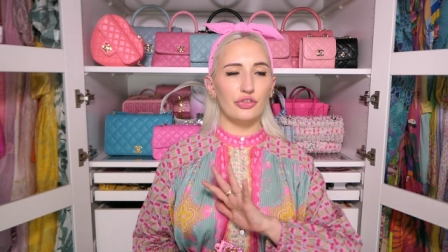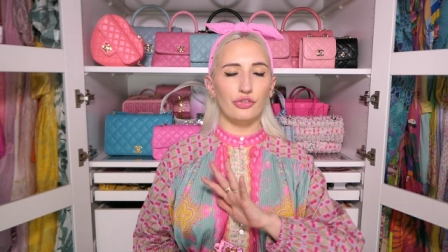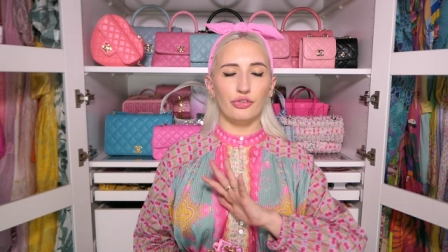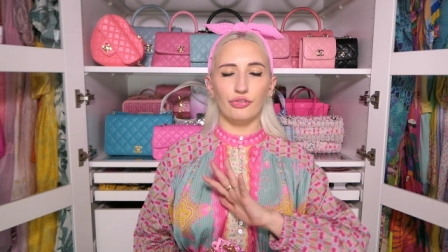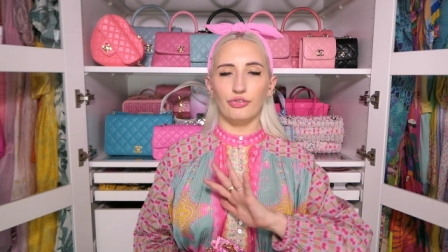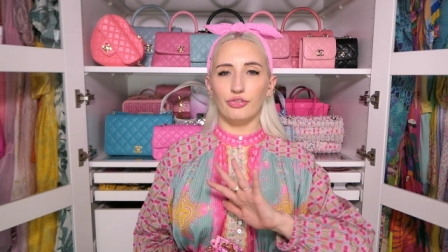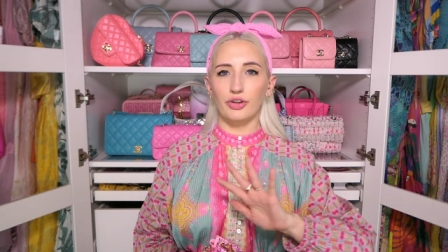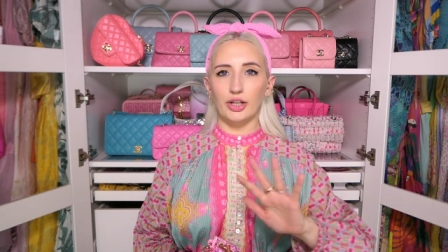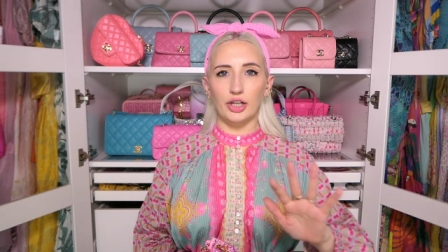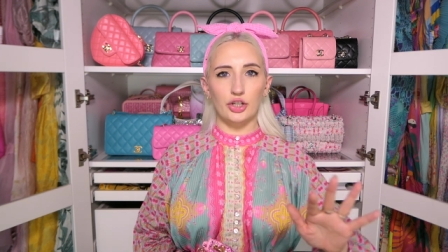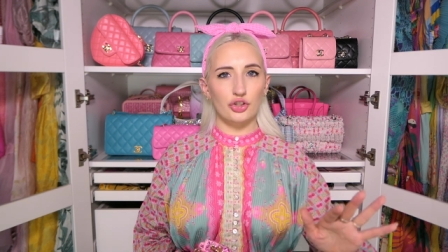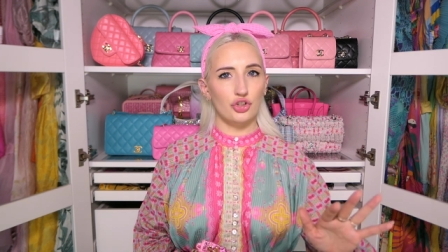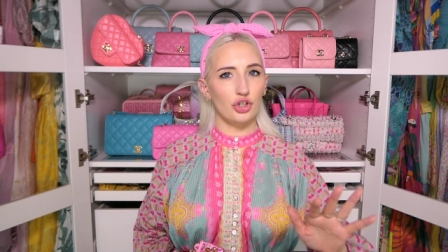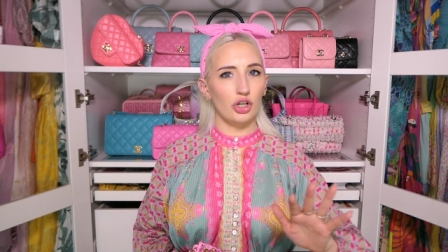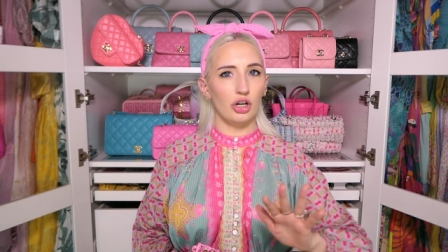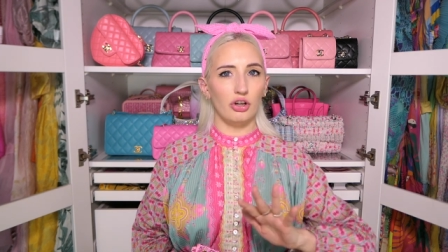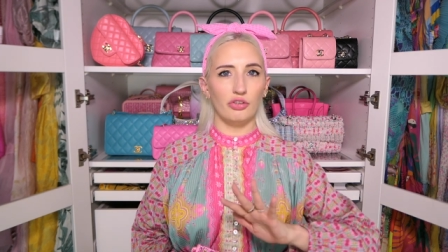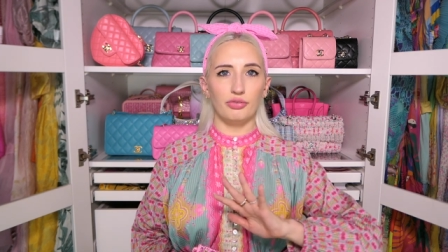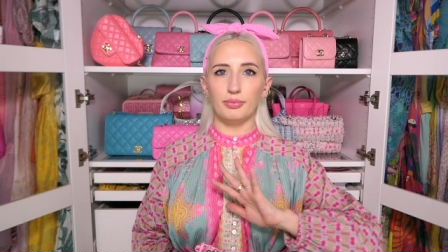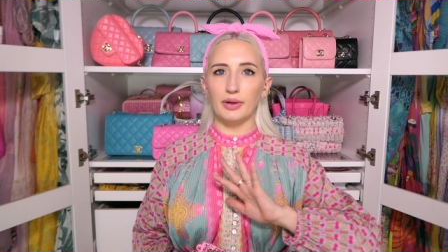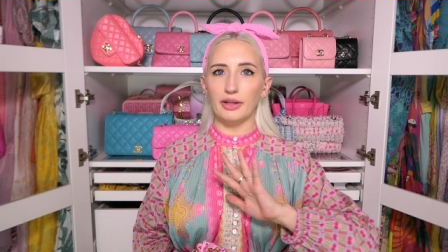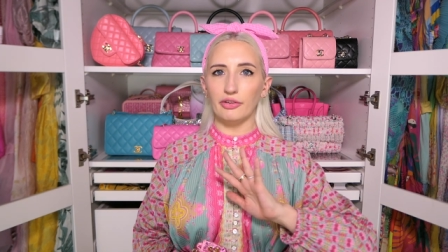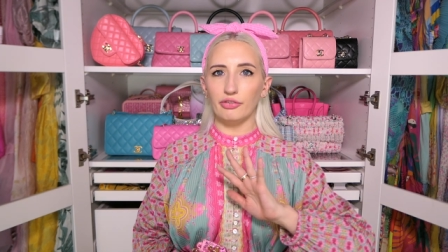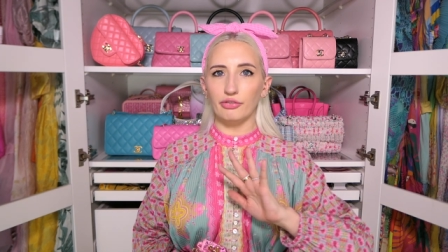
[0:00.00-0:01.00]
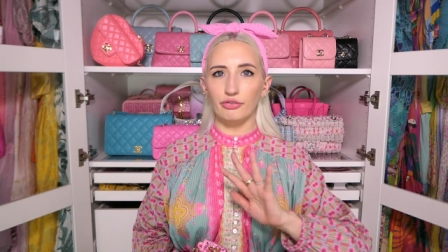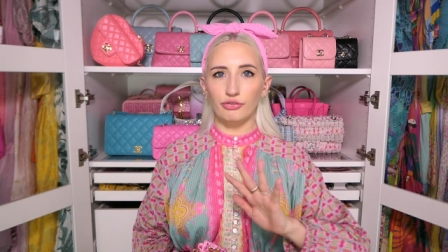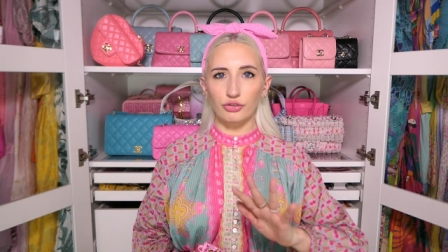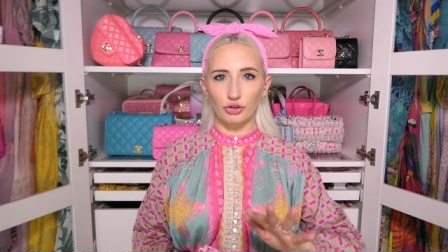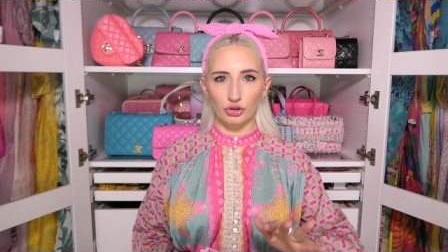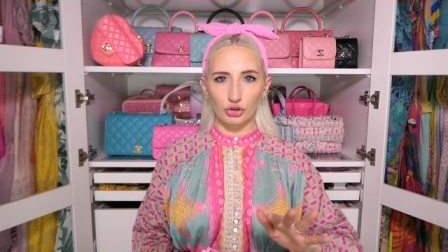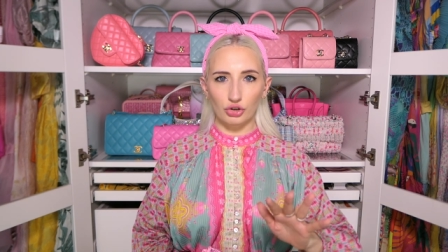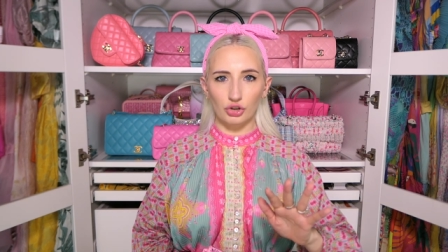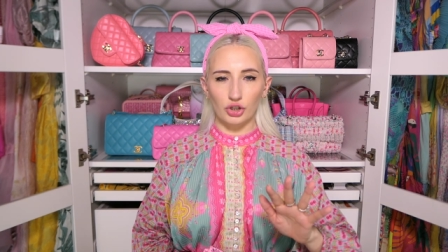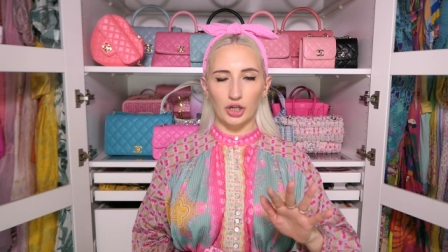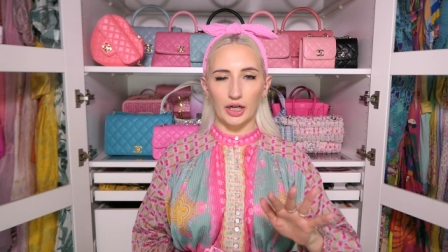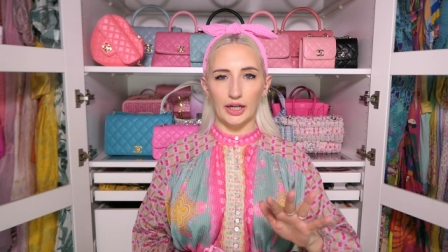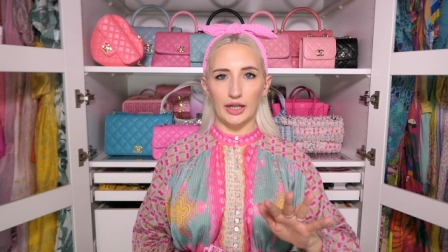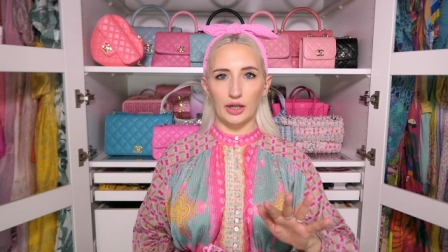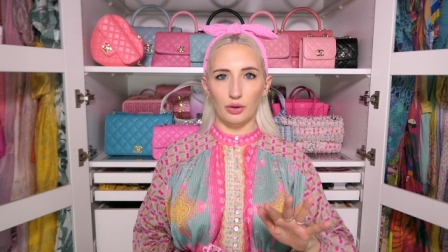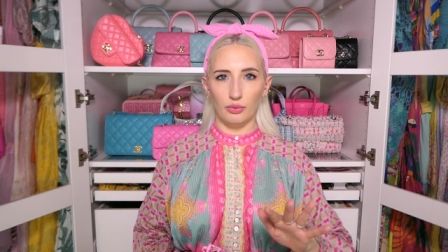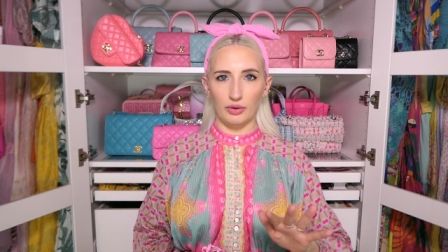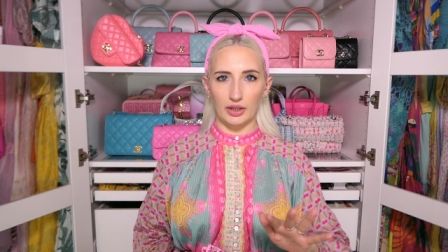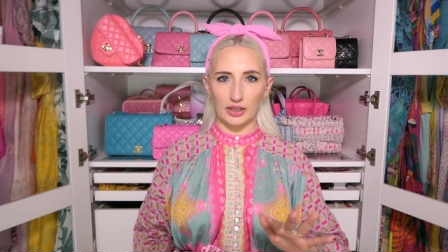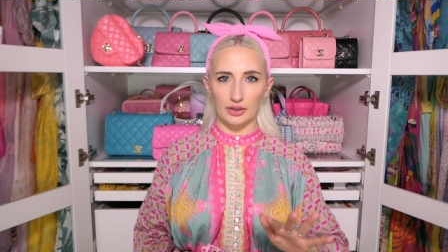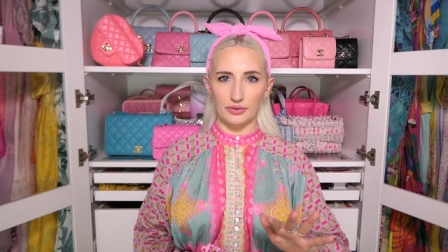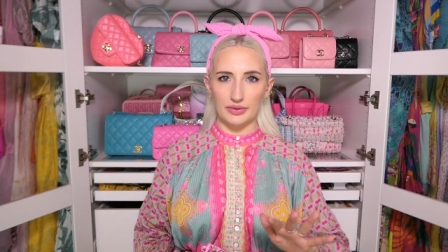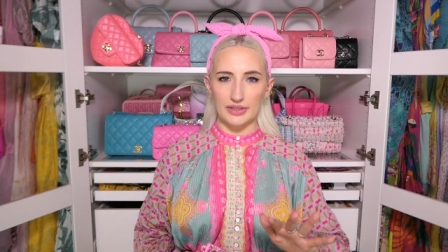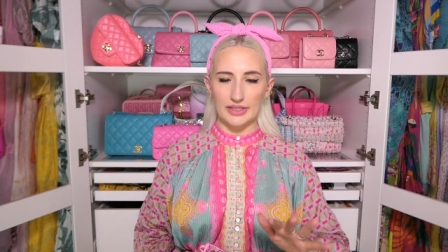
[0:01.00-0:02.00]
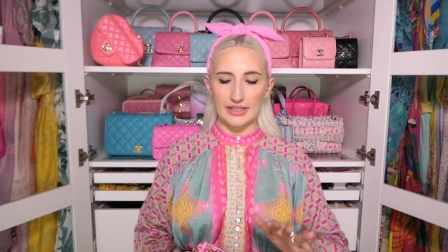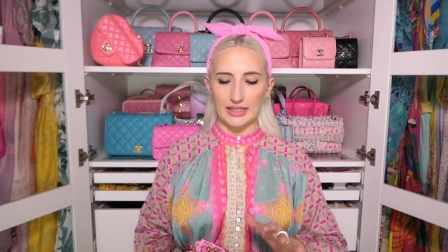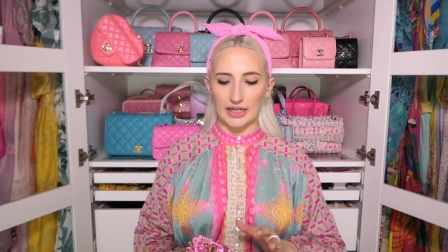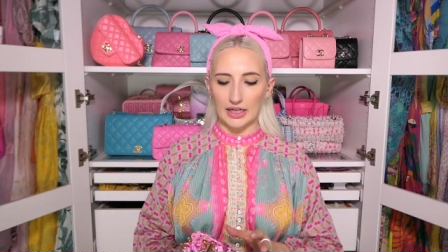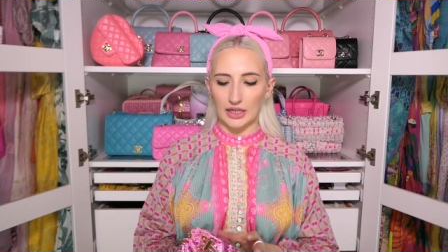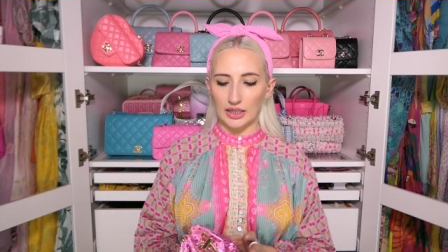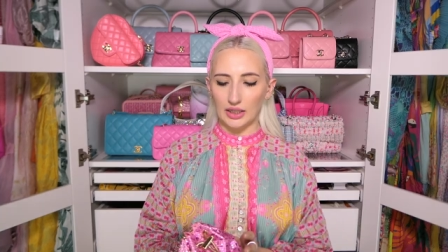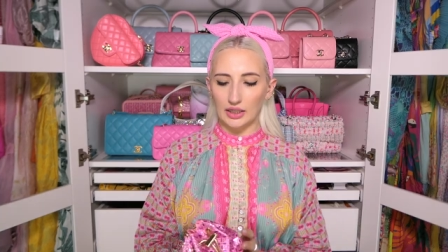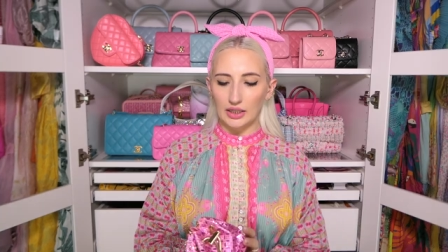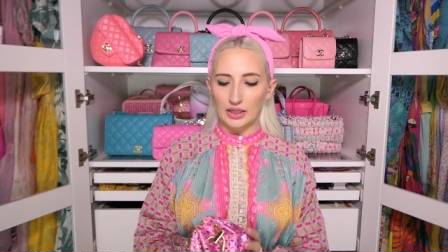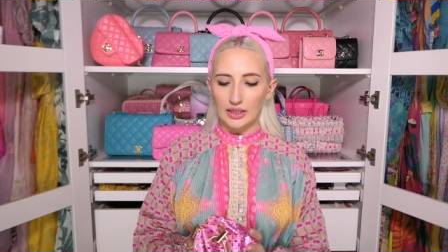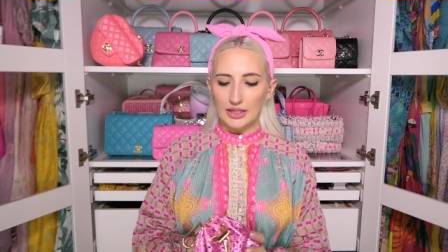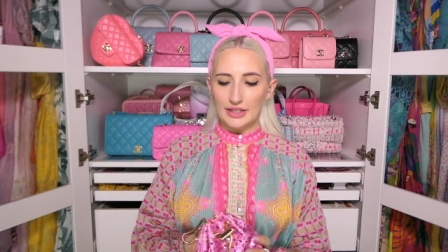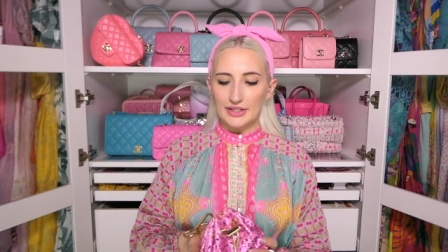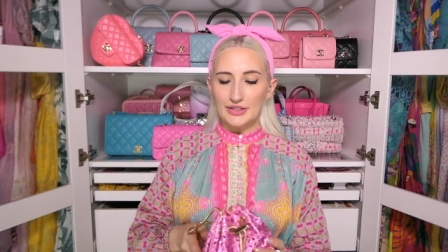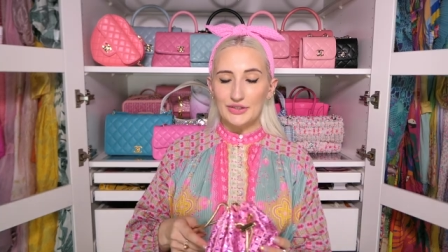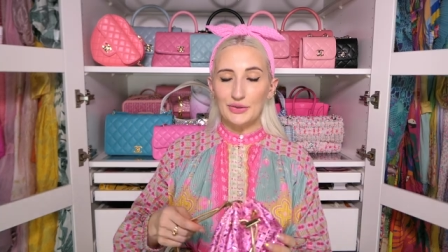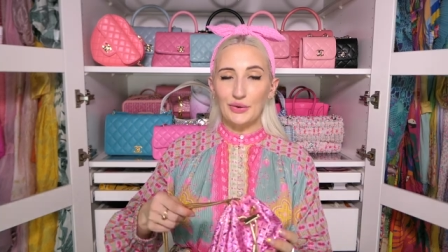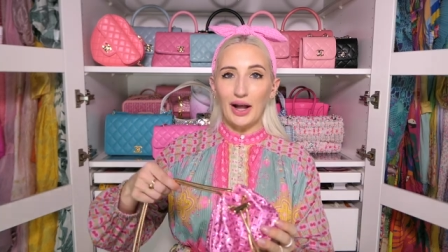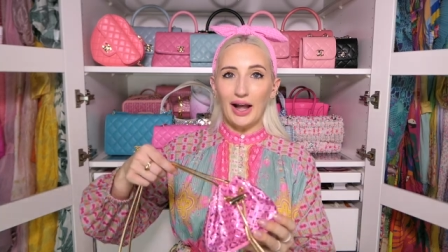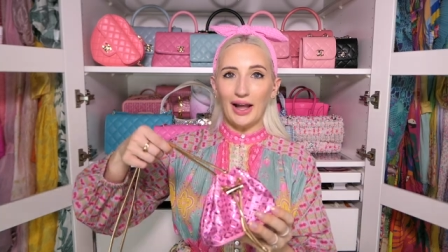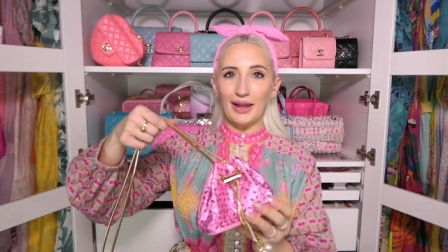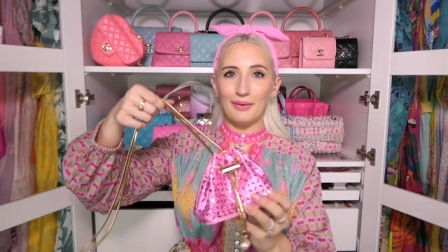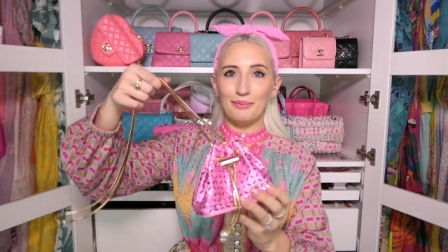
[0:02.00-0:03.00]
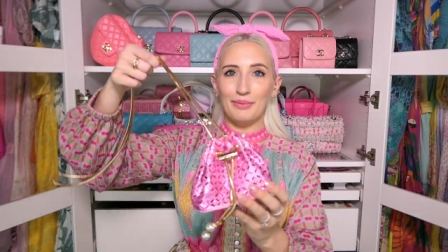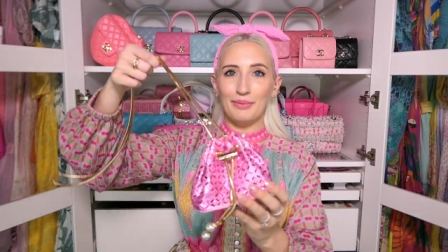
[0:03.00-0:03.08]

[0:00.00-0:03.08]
finish off my full credit while I was there. So I